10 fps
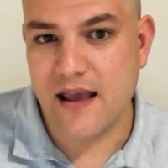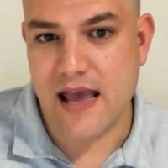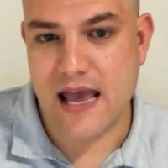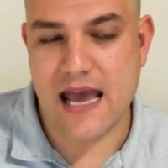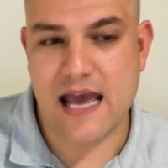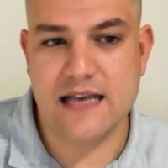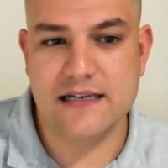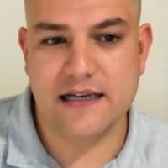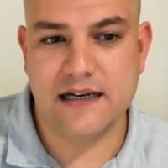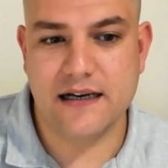And
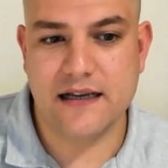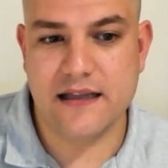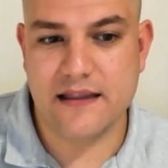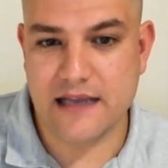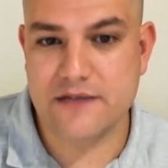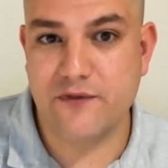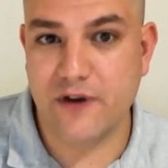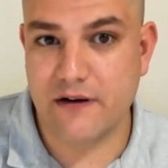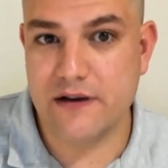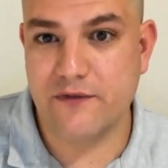that's
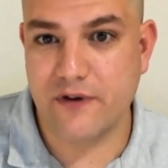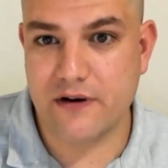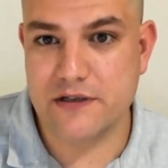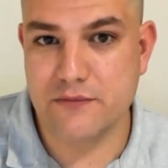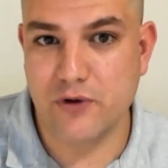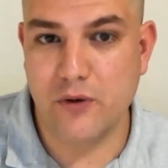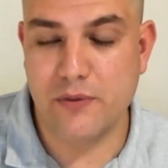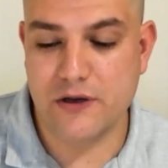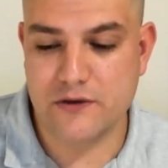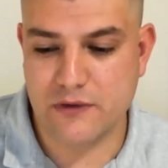very, very small,
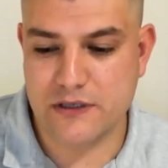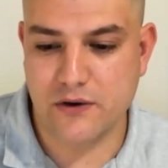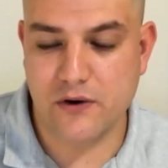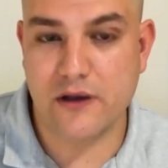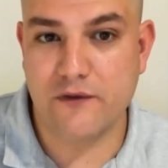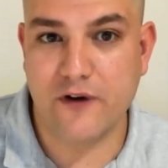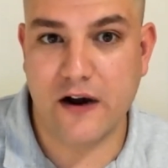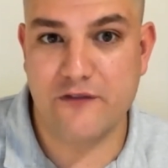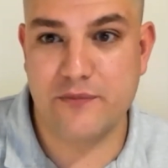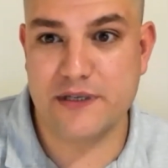because we're talking
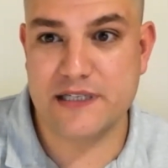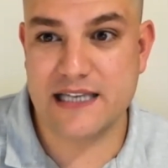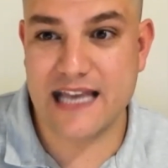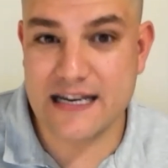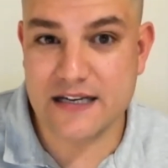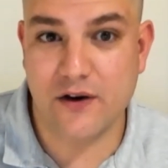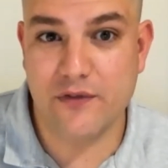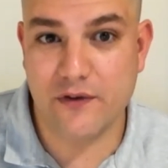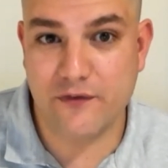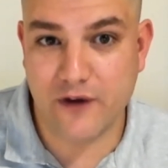5% of
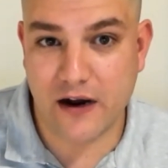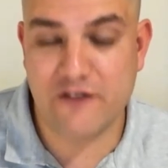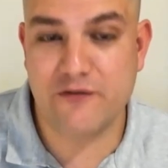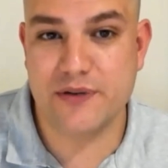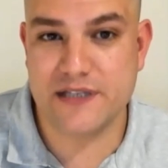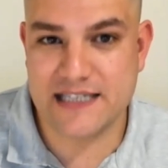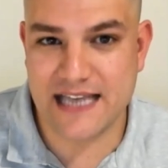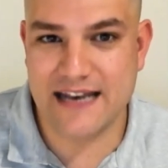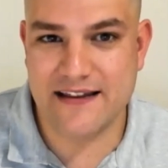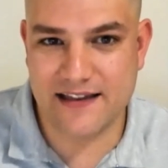the
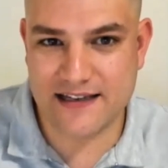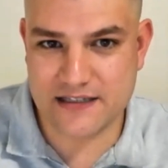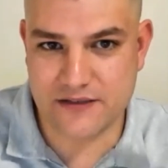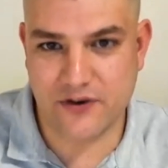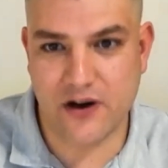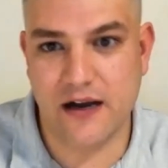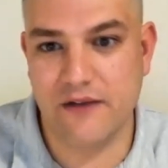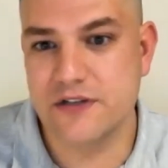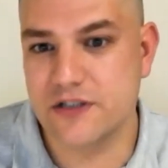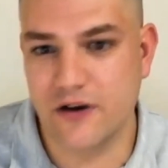5% that survive.
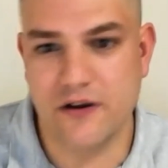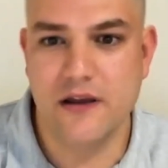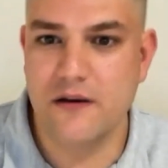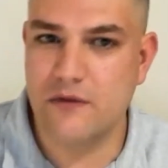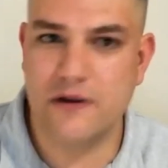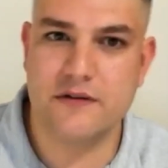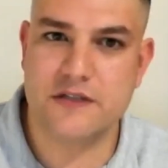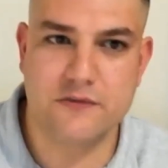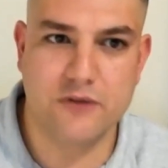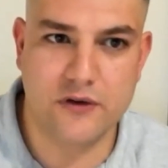So we're
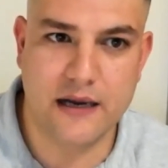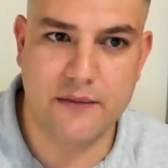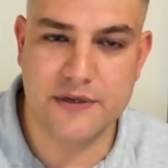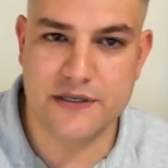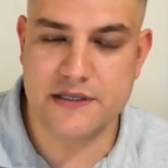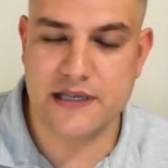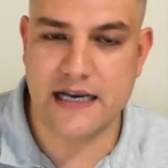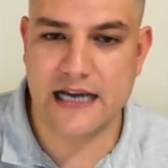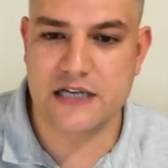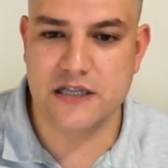small numbers that
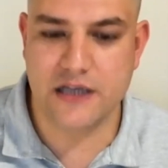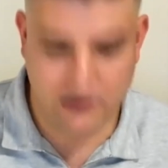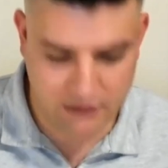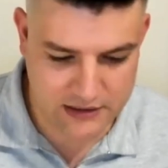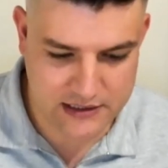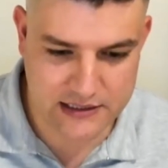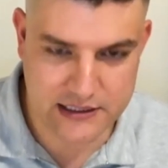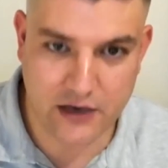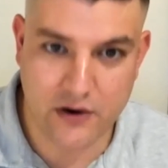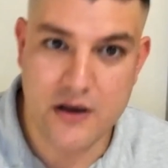actually go on to
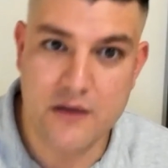sell.